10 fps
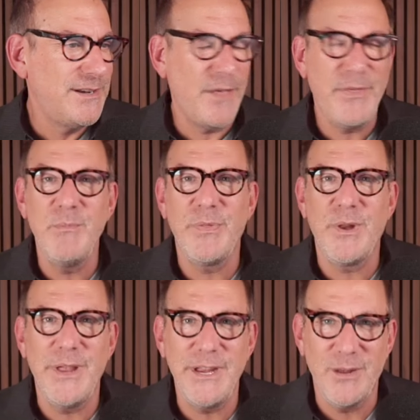nothing but the
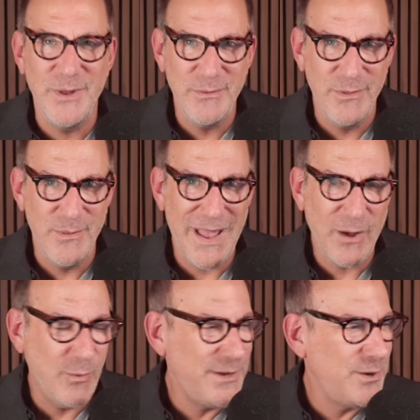light coming through the
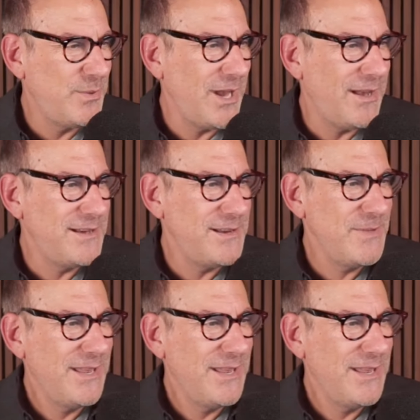back window behind him.